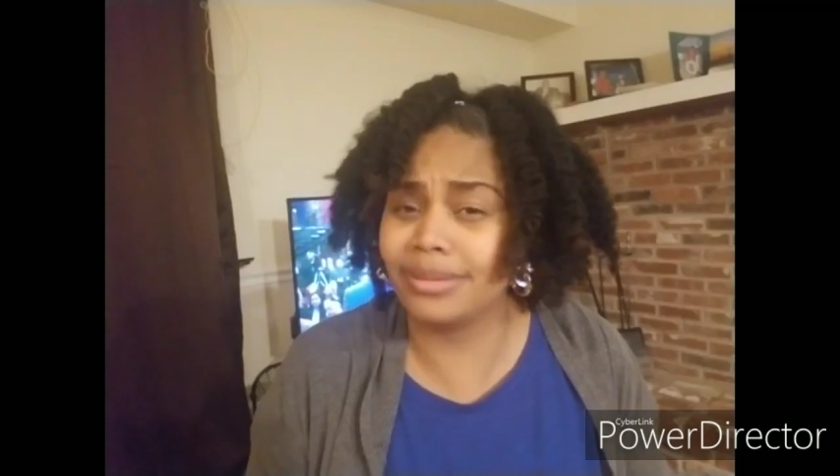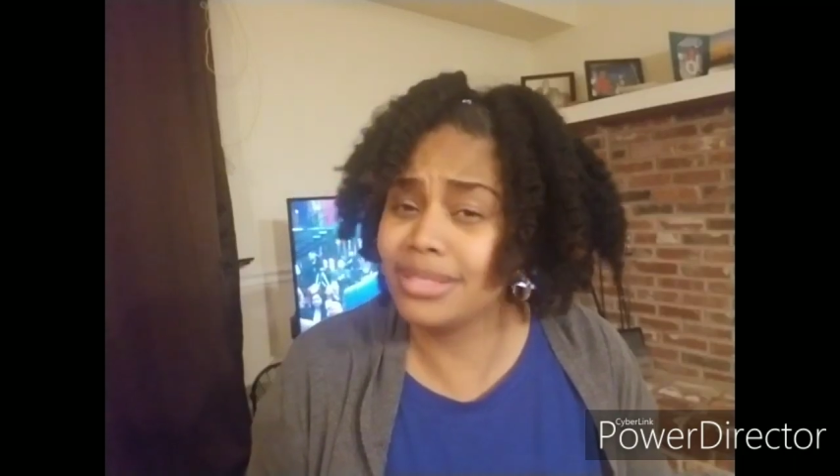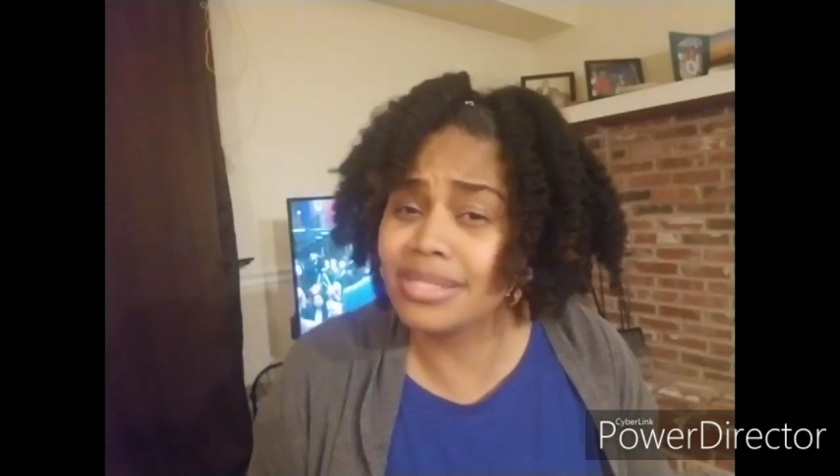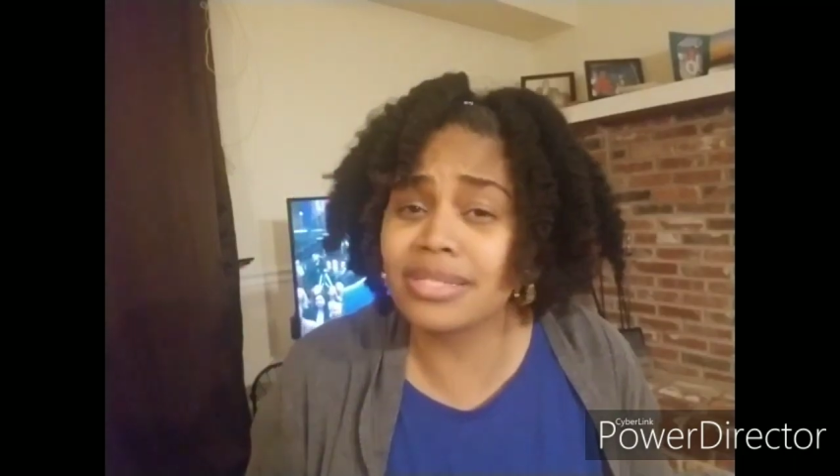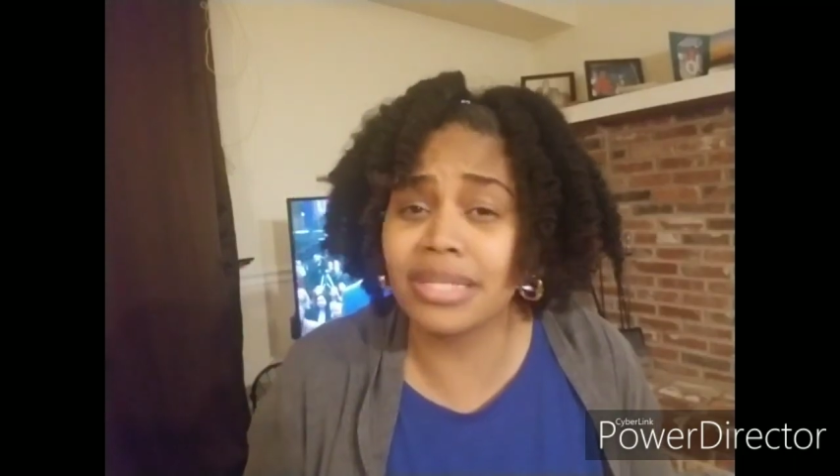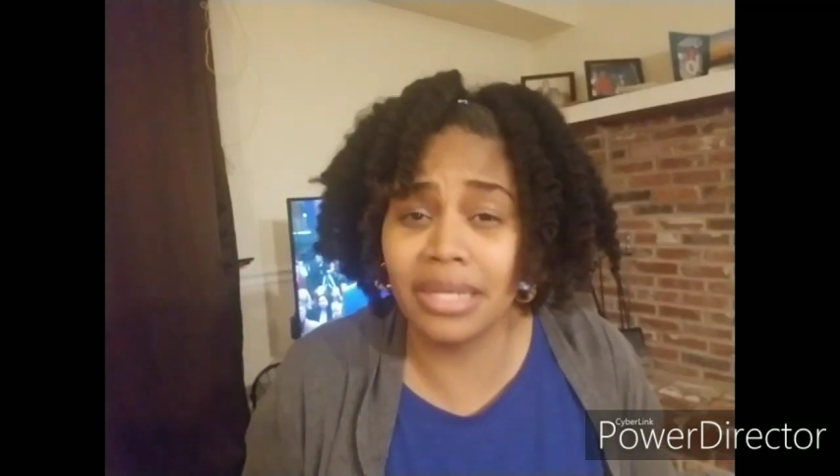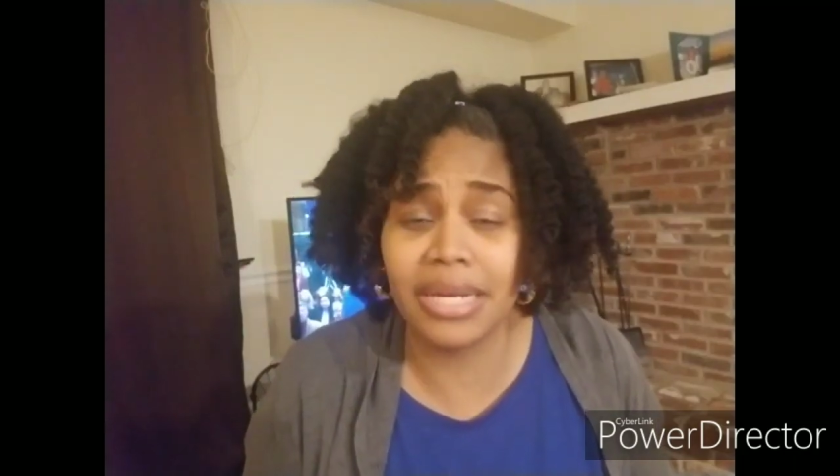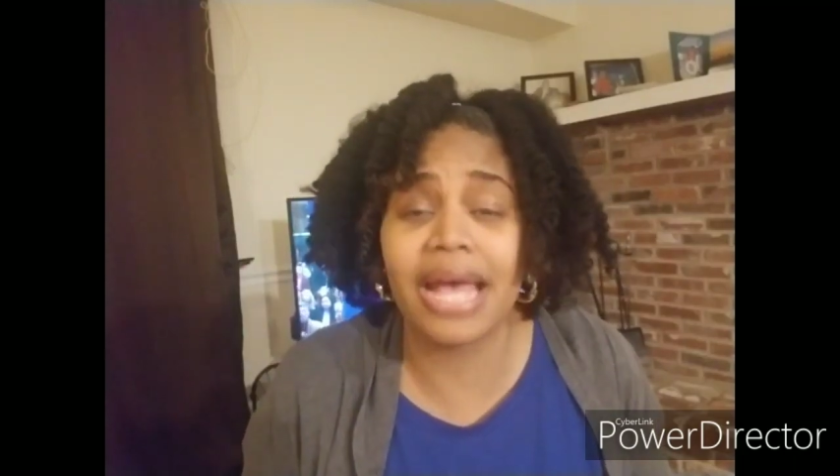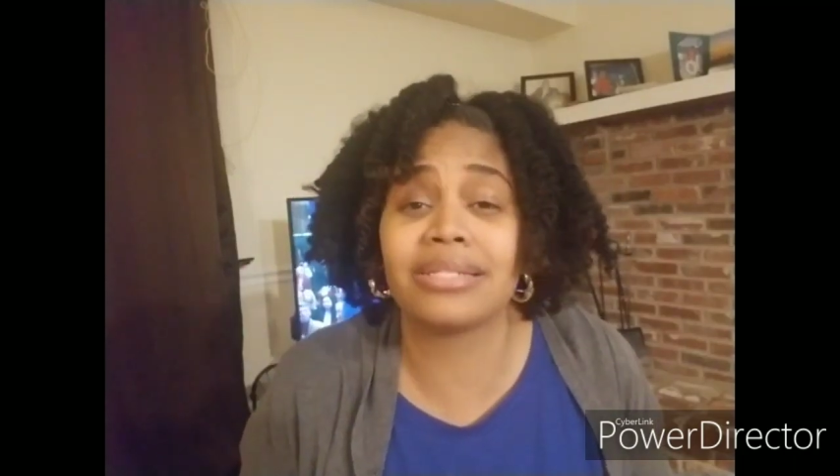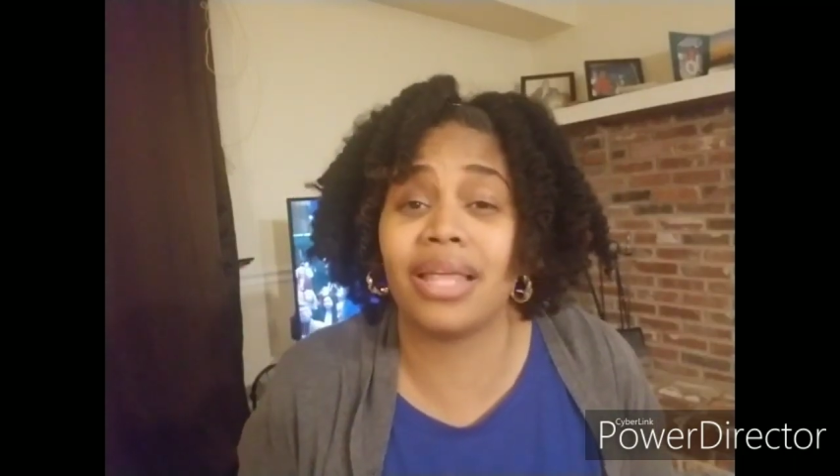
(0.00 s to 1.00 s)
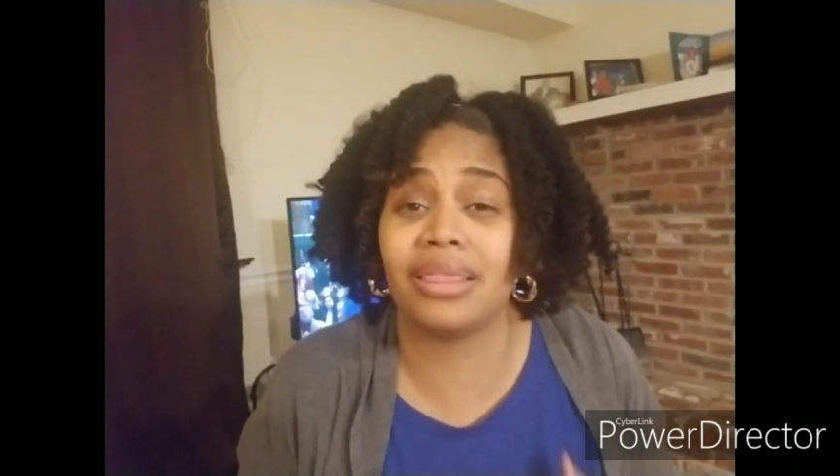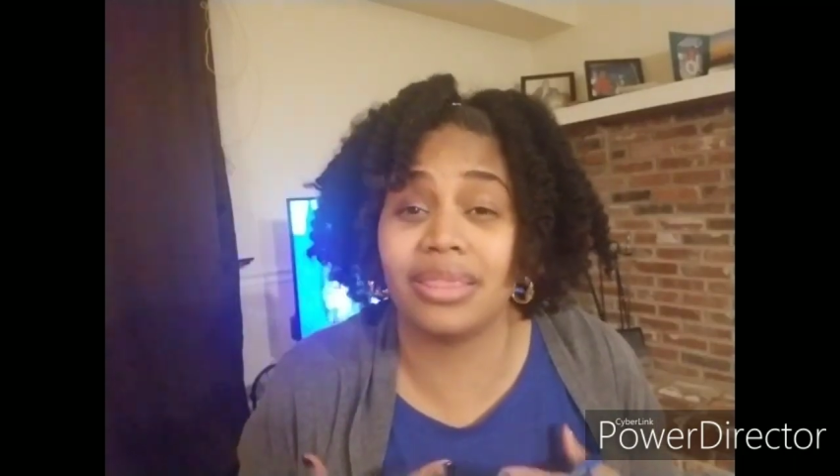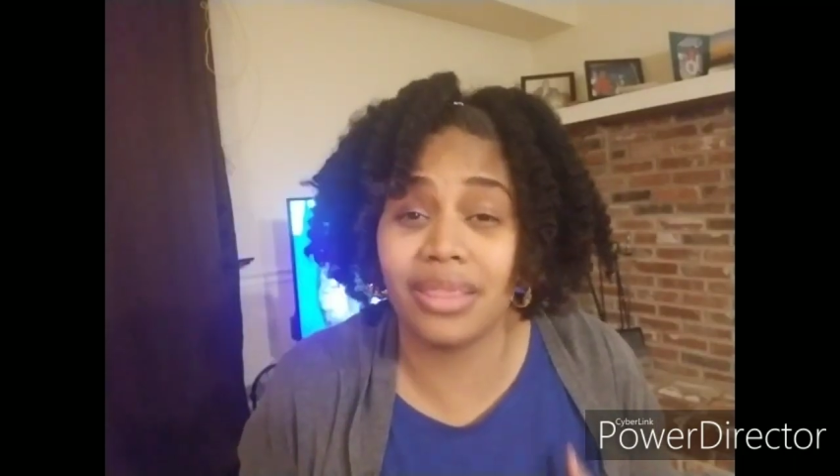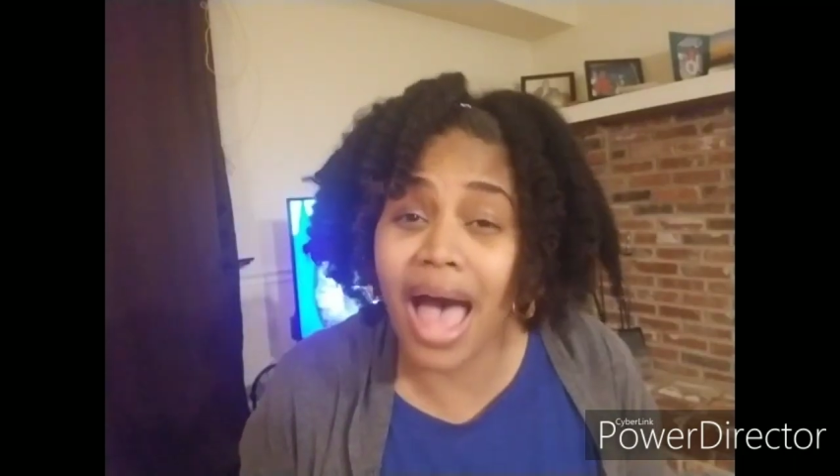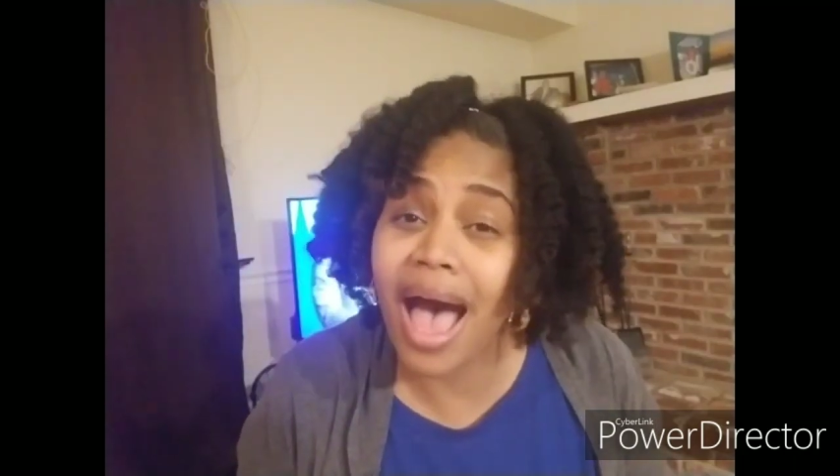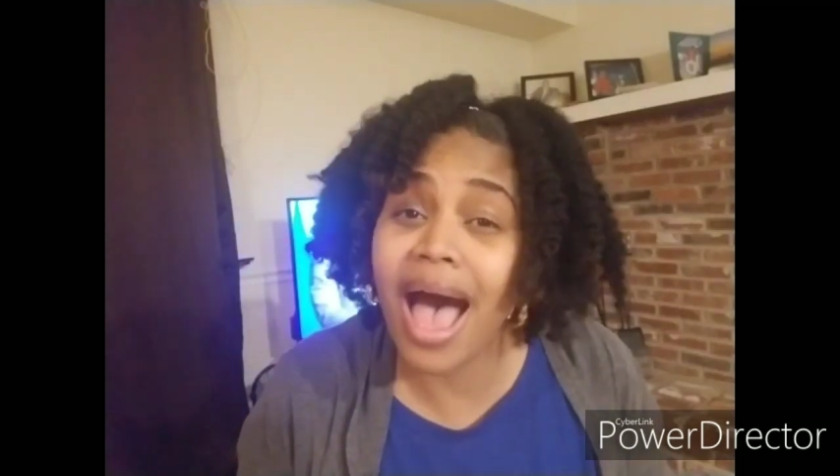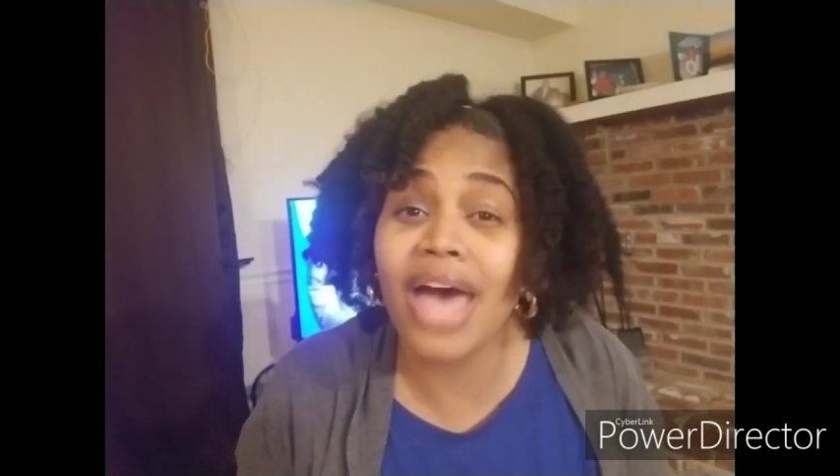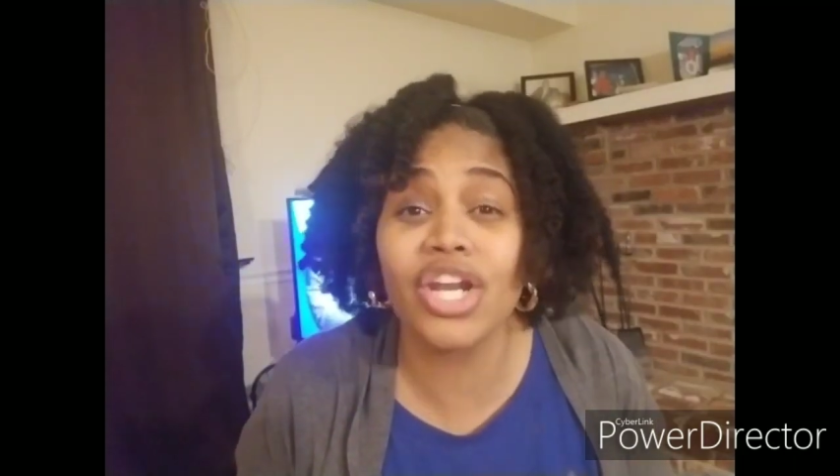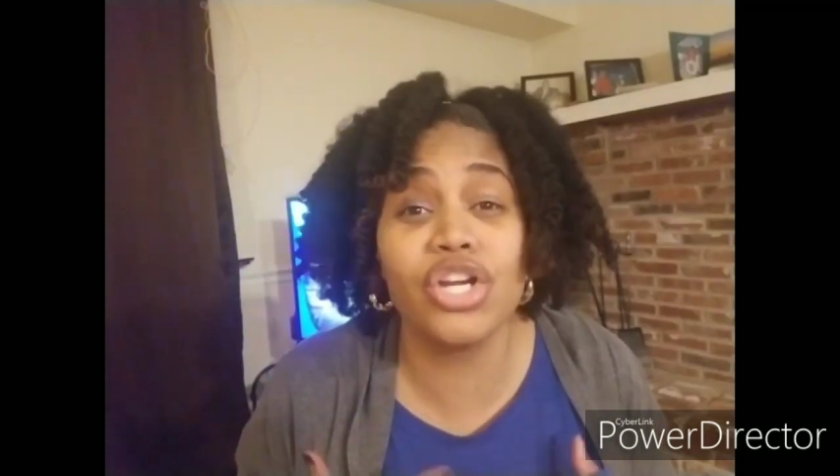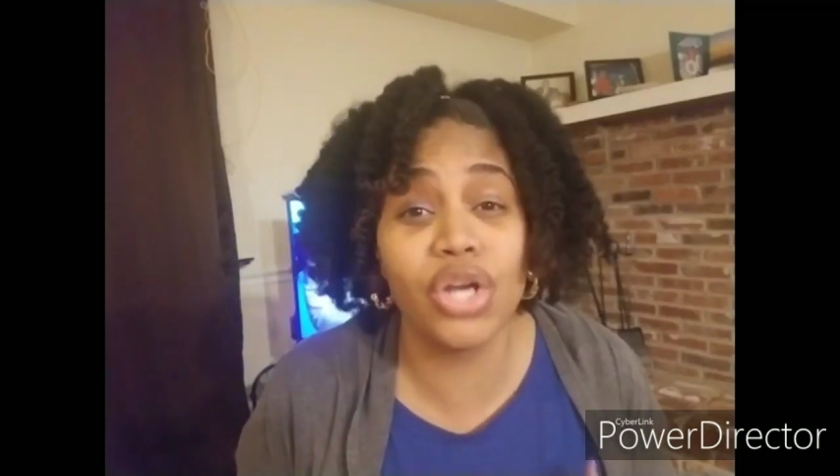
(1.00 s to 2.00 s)
this kid has a
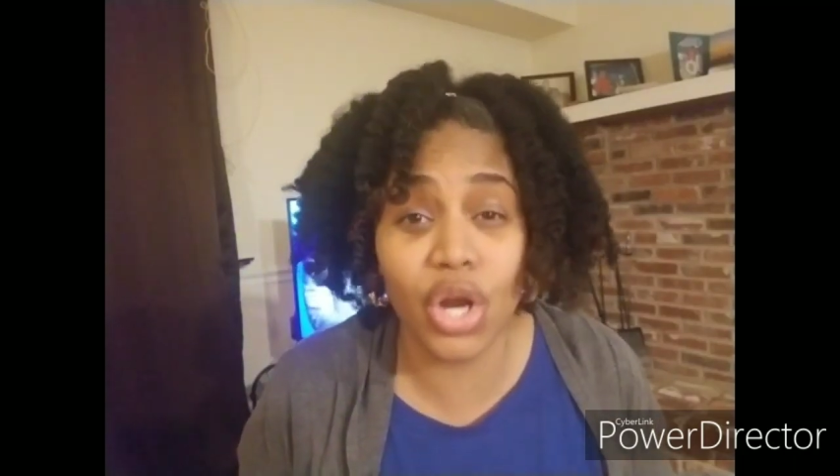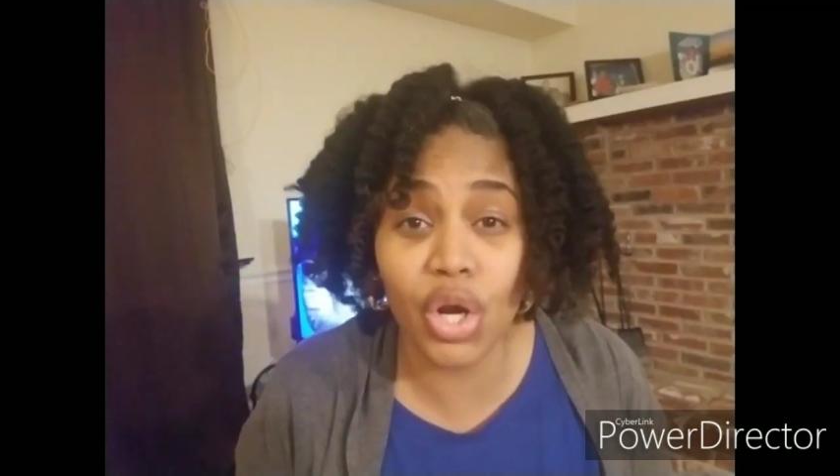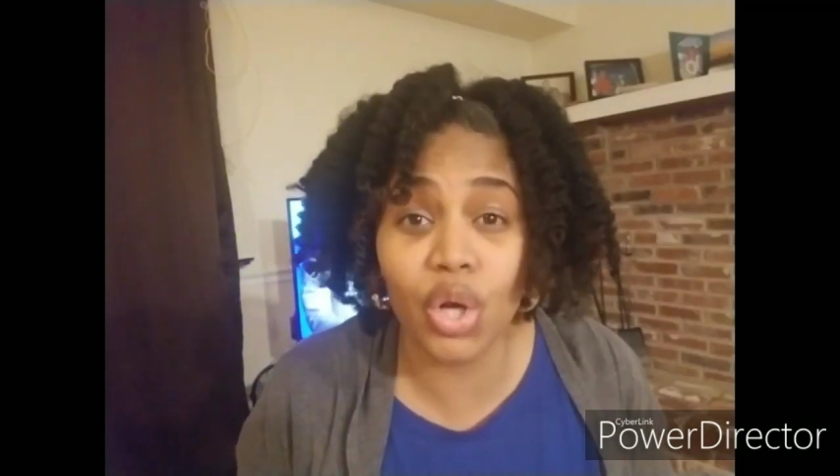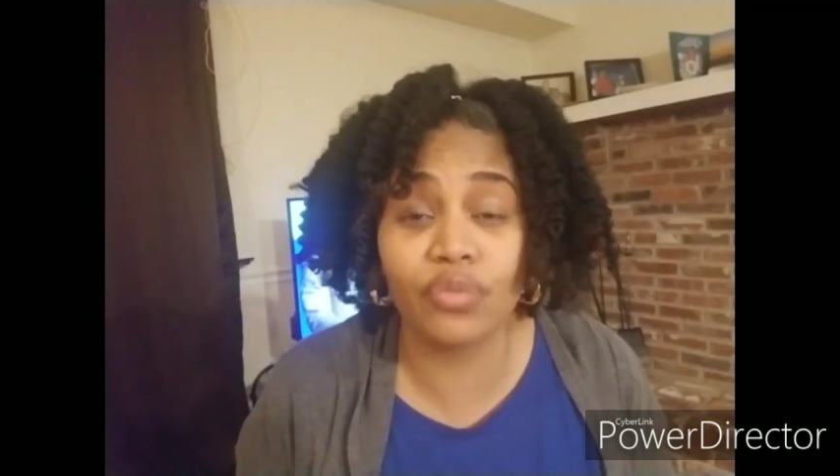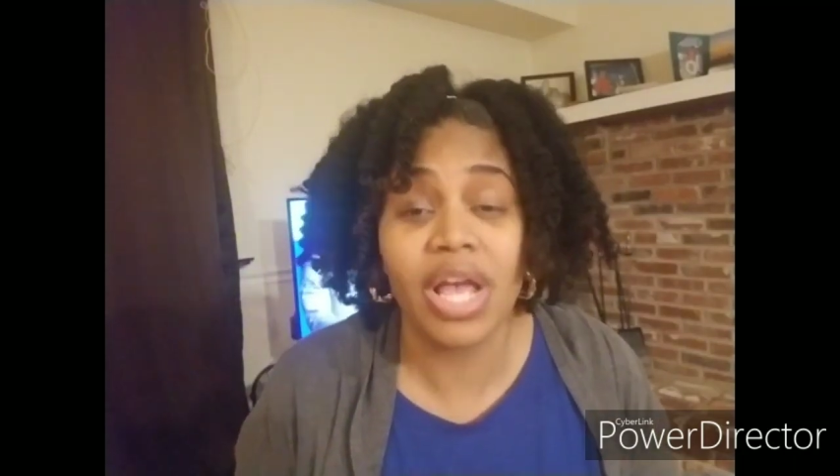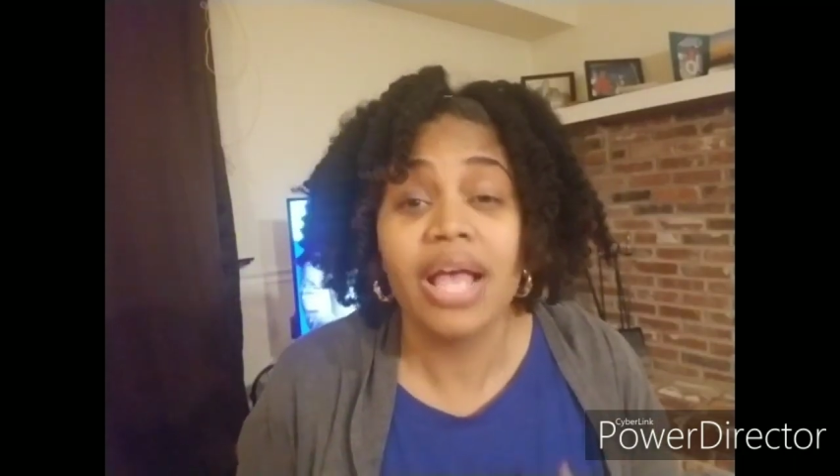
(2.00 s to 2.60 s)
lot of nerve.